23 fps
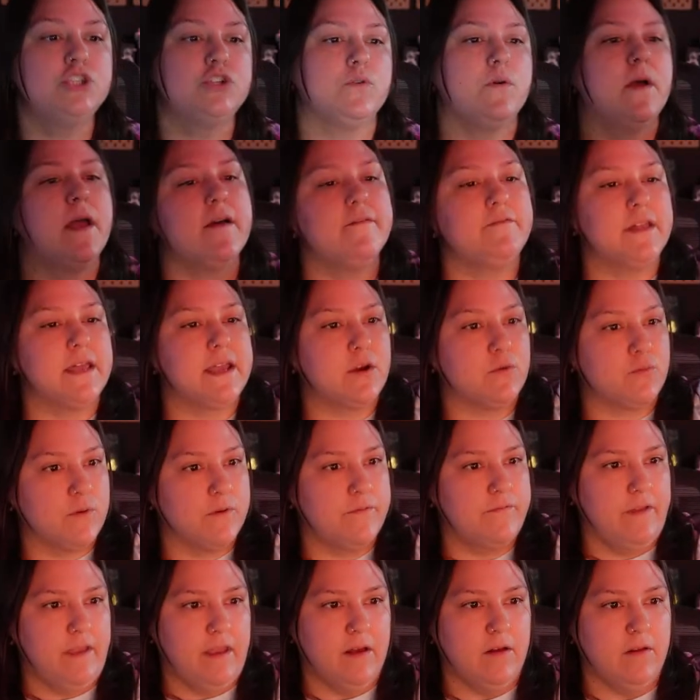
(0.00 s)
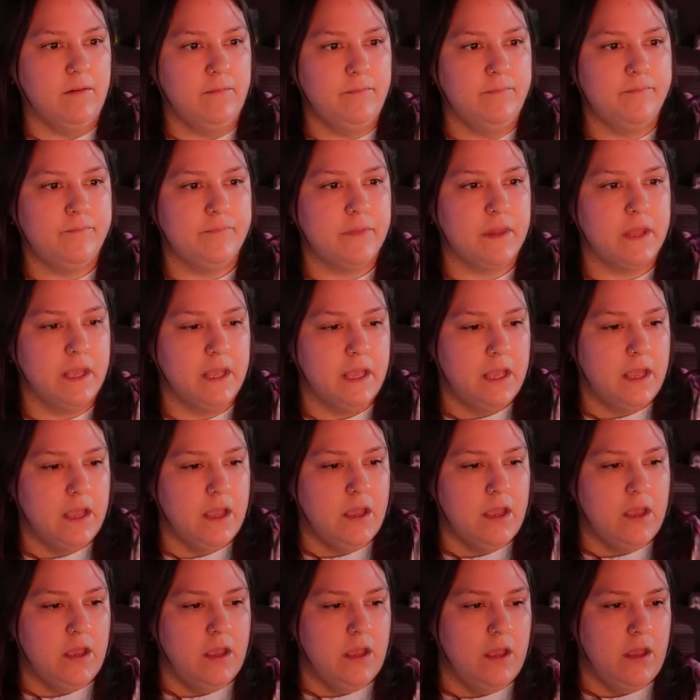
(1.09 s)
we have like a reveal
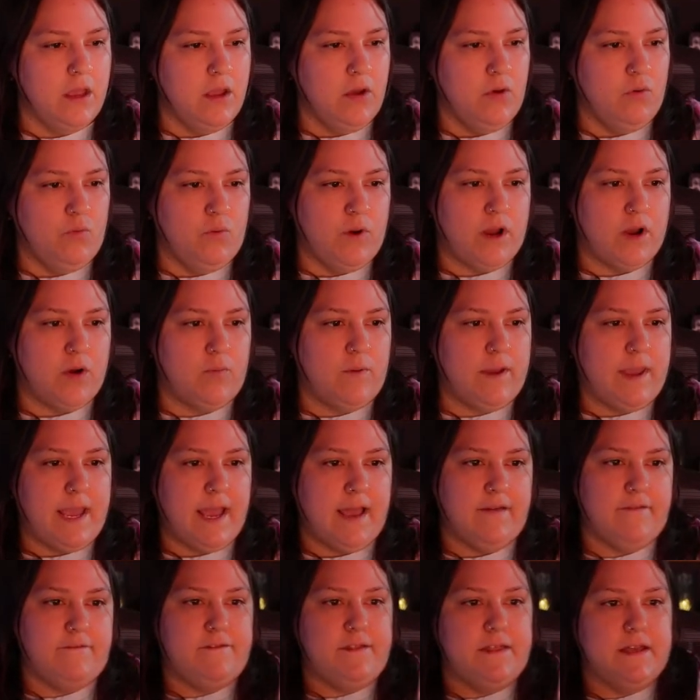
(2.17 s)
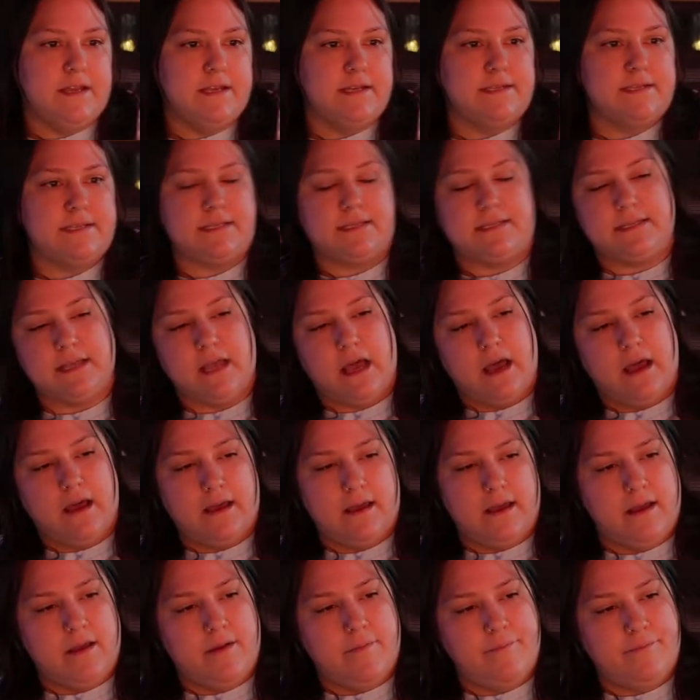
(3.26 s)
where we have this,
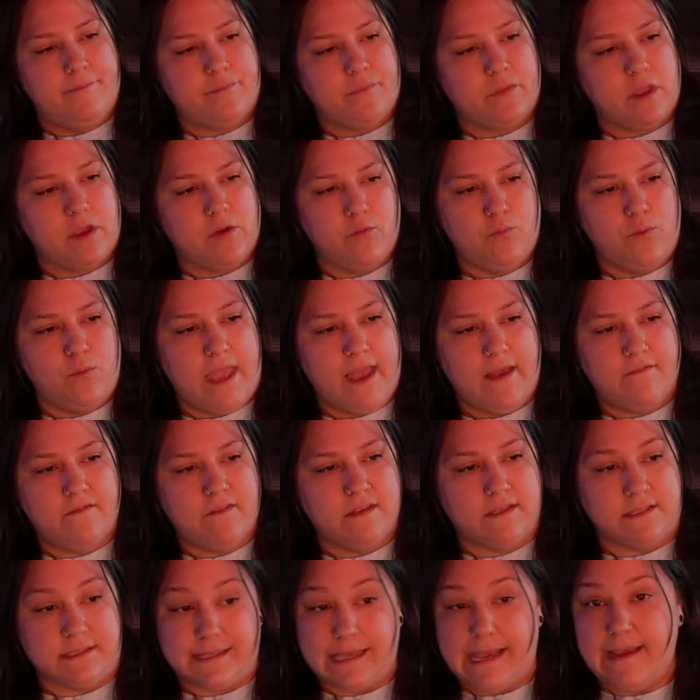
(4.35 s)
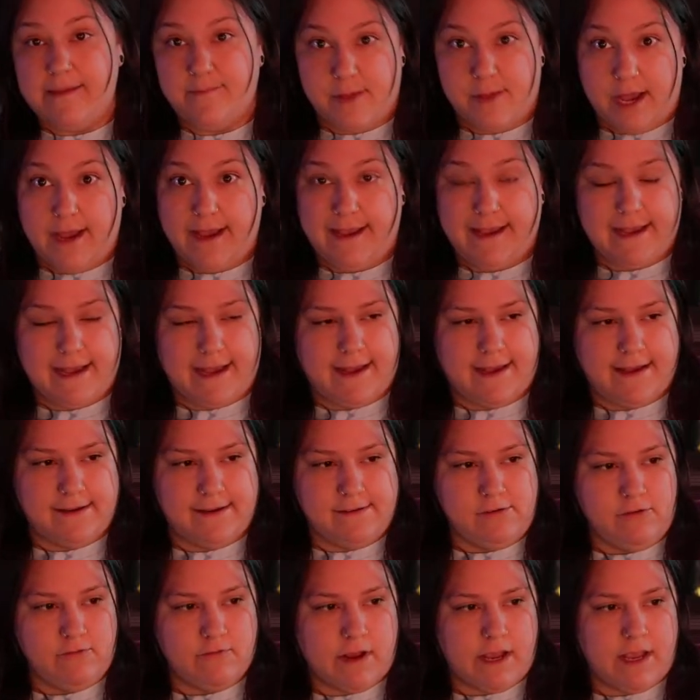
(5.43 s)
we have the same
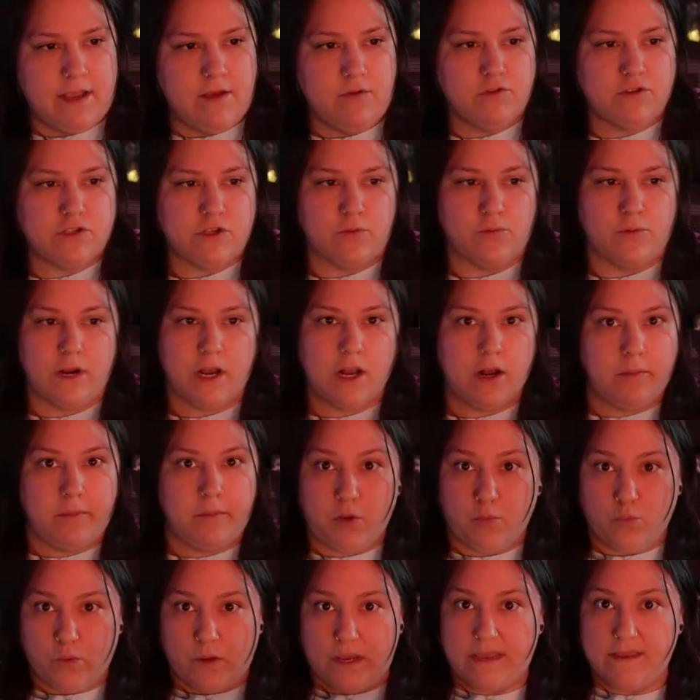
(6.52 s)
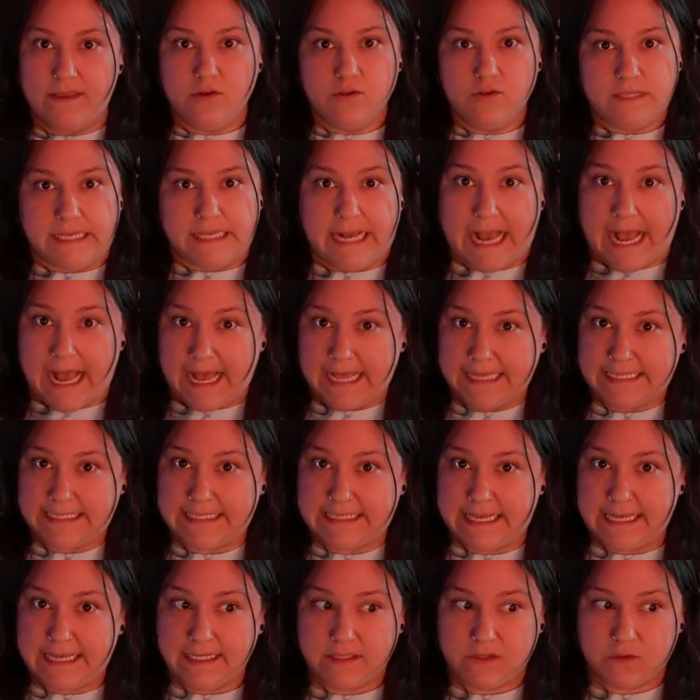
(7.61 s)
icon, right? So we're going to be reusing
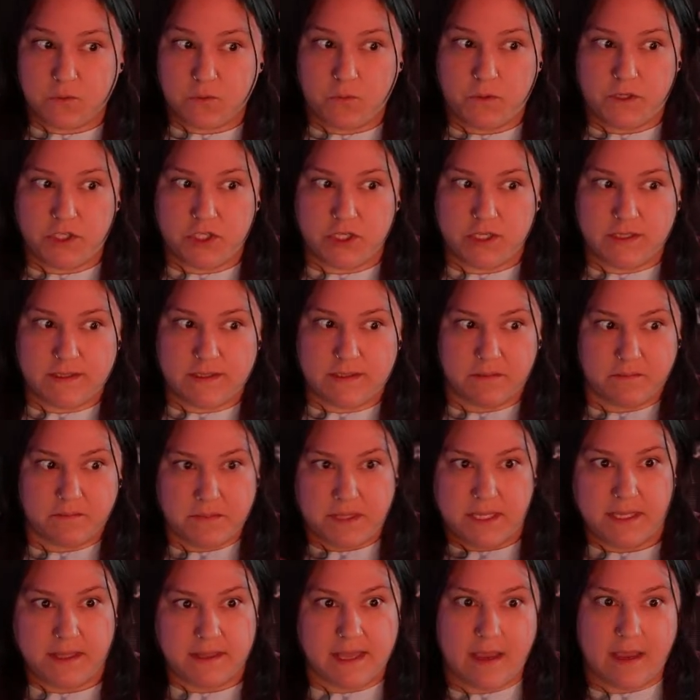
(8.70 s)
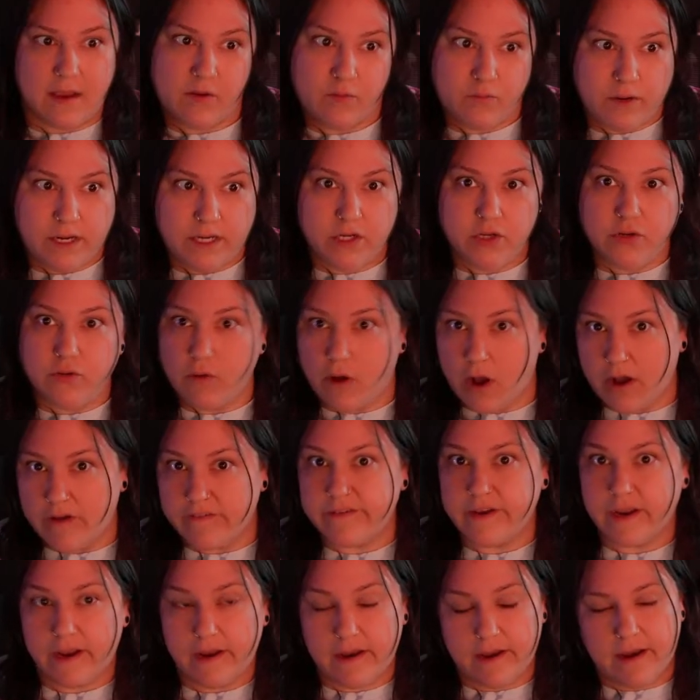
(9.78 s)
assets, which is something that we do
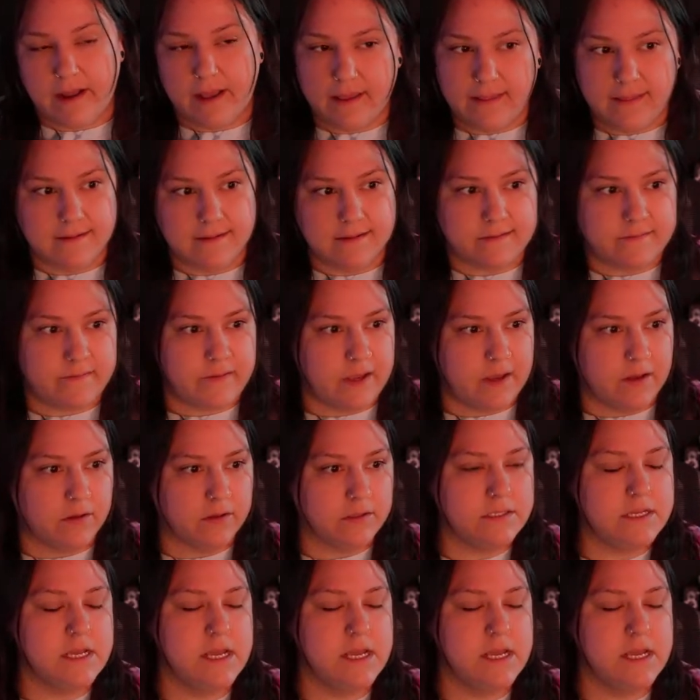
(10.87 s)
often in this field.